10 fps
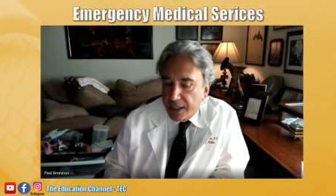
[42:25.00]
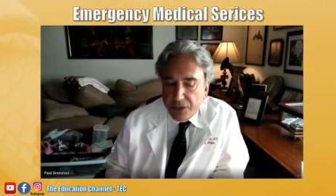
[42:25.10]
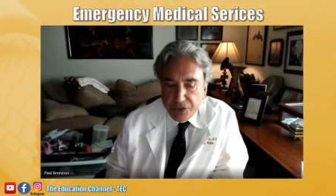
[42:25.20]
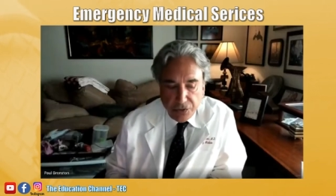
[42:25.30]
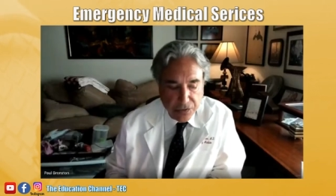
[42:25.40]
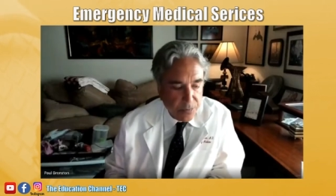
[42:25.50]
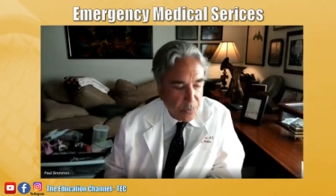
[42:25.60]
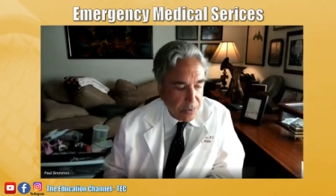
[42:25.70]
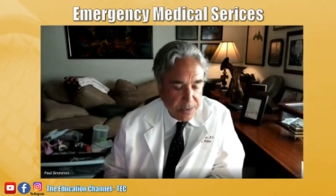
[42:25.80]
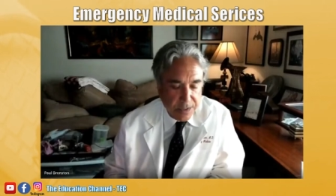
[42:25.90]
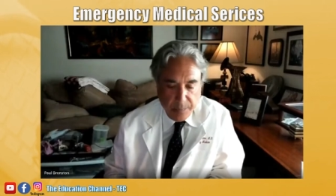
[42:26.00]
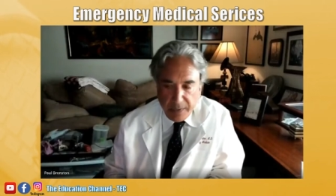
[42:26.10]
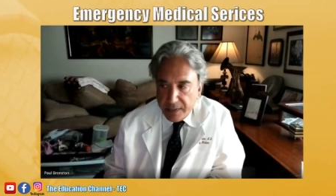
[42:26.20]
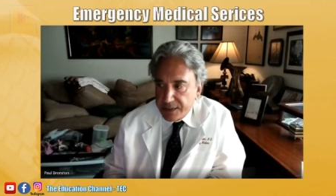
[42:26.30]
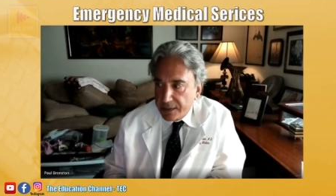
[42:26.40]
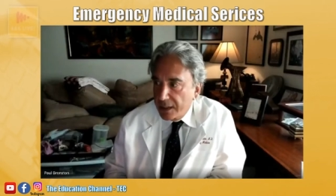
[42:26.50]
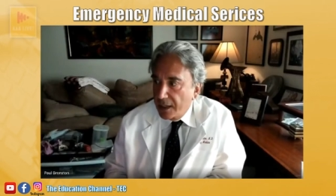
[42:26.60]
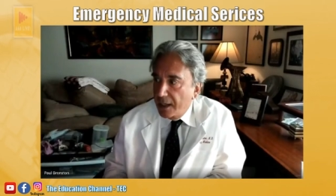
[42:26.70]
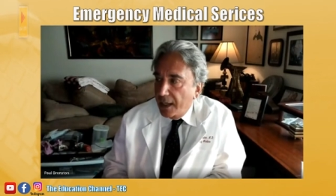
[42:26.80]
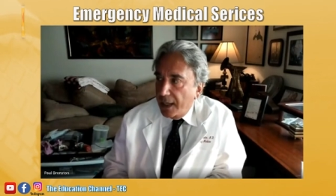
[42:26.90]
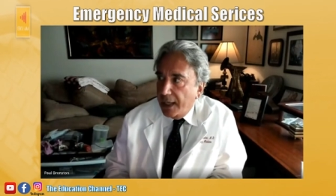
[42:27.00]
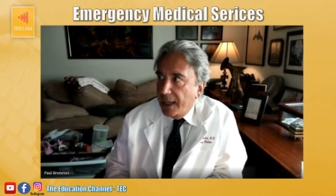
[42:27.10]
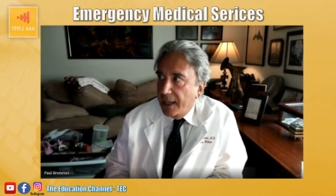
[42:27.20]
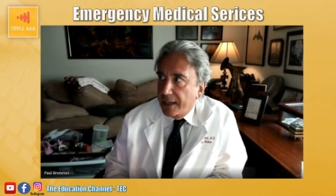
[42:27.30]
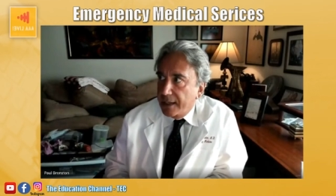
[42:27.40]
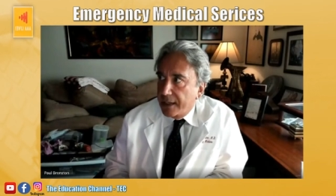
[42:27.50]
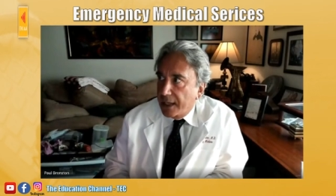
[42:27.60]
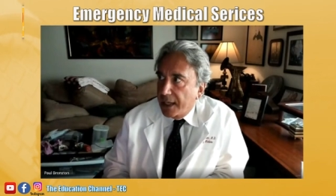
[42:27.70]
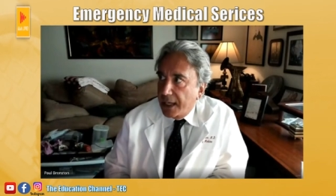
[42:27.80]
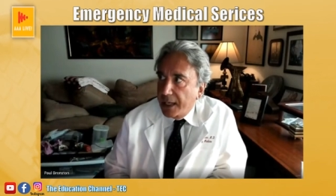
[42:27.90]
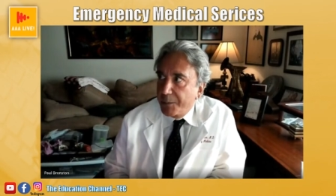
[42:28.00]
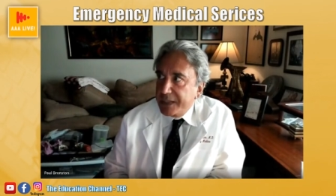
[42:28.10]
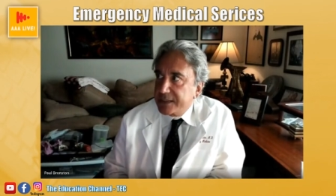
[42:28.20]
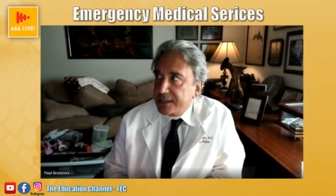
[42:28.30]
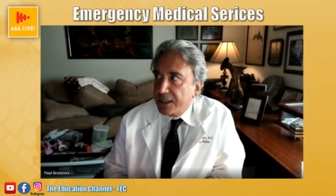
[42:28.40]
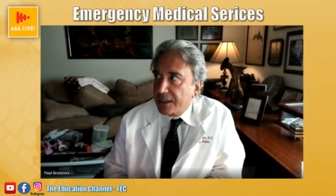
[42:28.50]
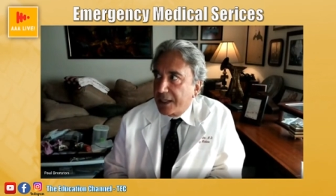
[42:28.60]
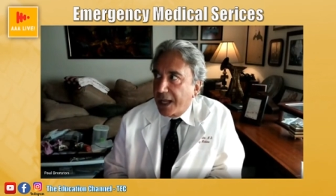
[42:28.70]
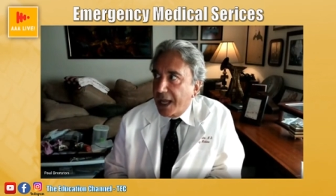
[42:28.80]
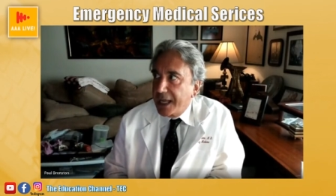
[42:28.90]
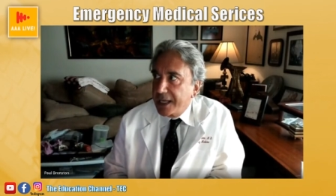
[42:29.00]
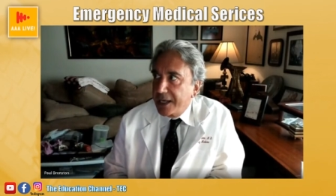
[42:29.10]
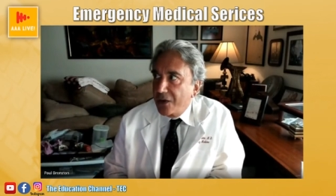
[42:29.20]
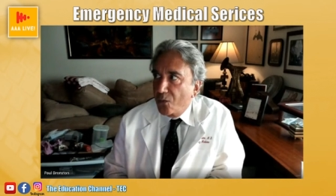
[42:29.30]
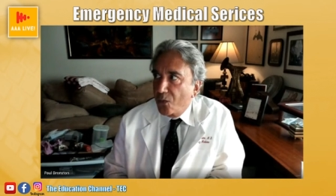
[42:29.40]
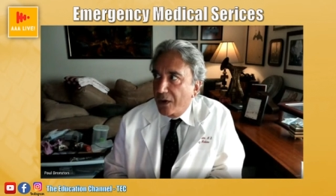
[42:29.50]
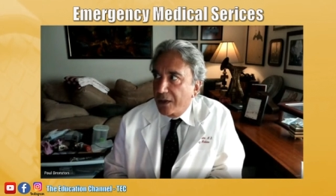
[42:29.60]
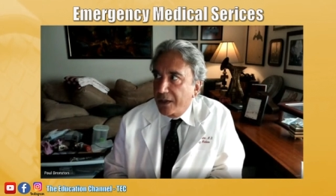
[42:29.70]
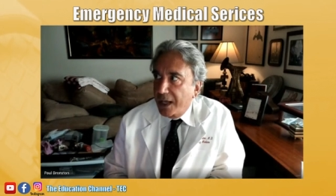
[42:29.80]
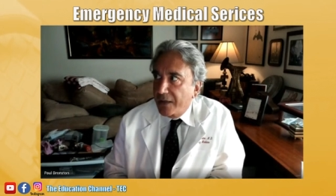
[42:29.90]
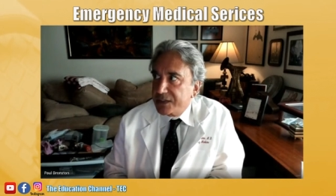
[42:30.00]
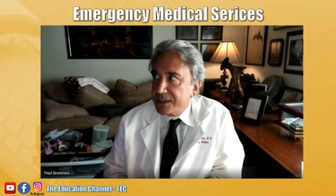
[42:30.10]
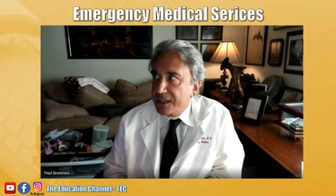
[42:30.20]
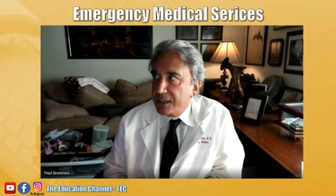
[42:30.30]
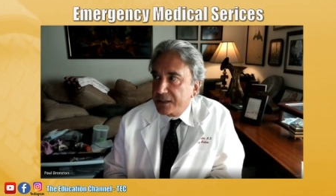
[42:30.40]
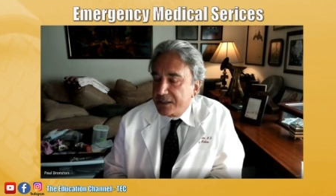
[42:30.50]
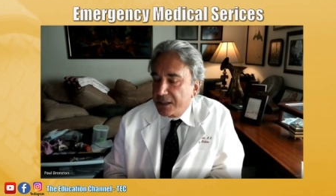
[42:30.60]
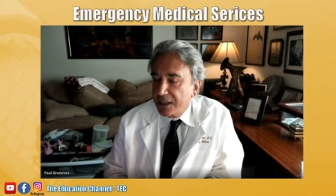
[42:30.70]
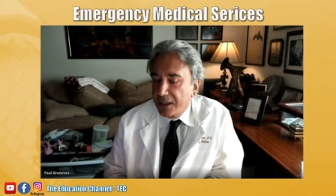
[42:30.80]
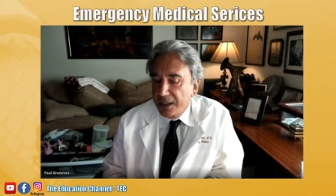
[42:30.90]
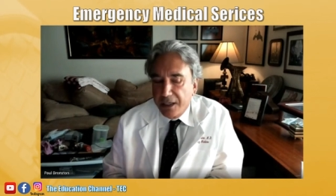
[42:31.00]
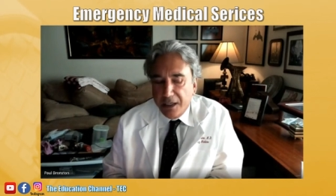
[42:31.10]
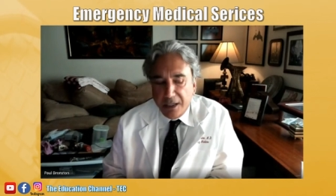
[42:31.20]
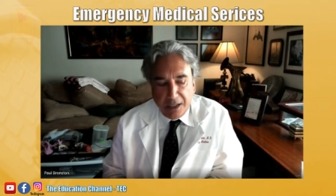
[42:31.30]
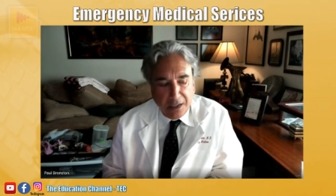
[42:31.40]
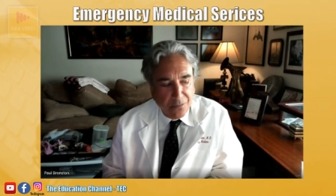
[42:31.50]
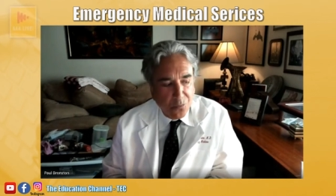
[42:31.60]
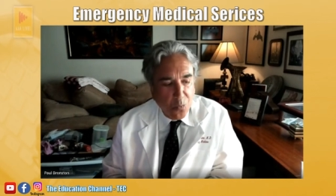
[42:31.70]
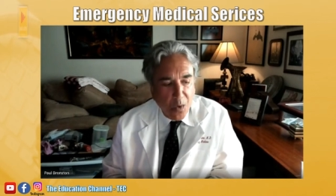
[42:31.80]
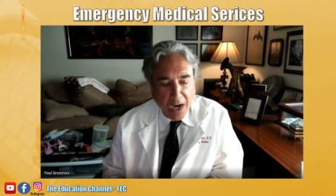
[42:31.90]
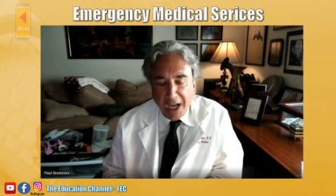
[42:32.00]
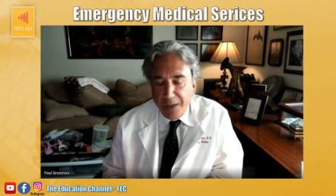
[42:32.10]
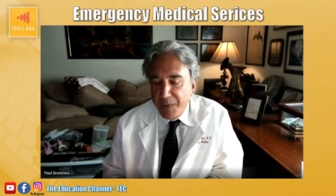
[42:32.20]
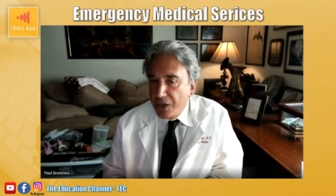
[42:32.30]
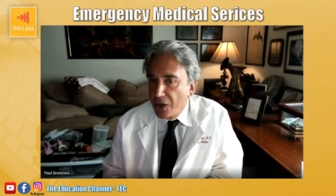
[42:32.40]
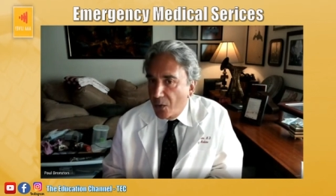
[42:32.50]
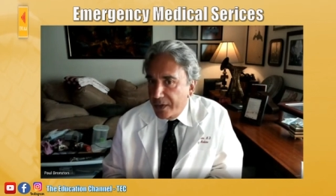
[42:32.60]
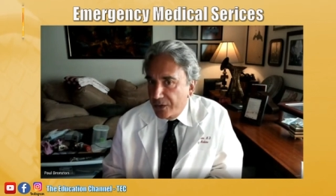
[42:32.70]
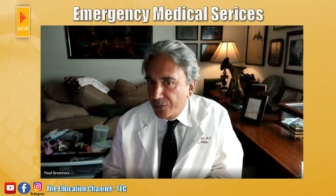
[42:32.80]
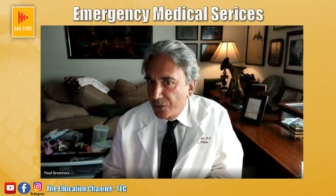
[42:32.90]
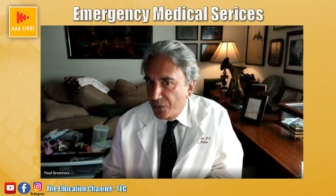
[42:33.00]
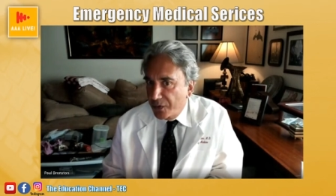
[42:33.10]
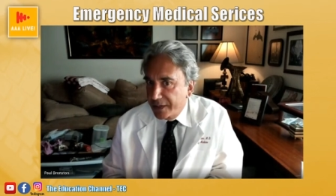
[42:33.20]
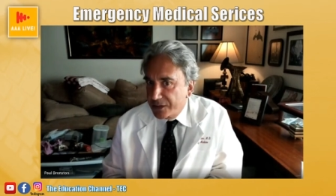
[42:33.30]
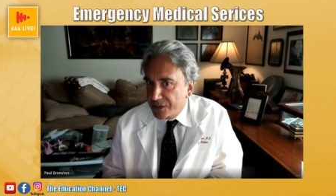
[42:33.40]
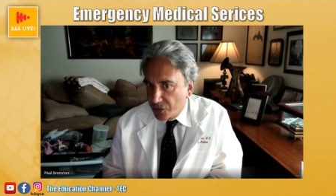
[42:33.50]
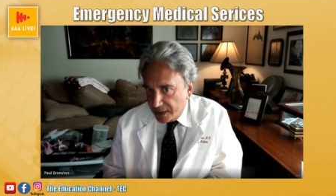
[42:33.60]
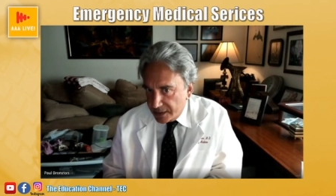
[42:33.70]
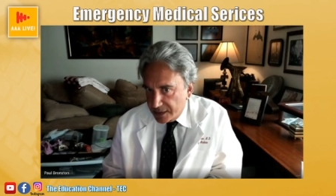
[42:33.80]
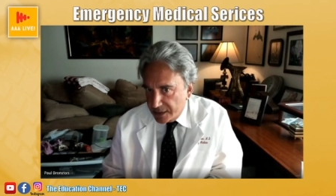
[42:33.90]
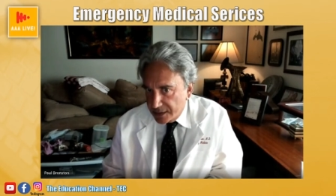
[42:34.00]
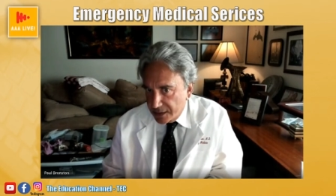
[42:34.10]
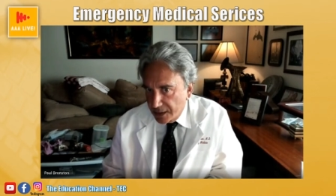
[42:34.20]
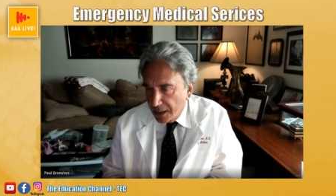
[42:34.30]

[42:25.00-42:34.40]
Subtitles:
to choose emergency medicine. And but still, I didn't really have a sense of what I'd be going through and the stresses,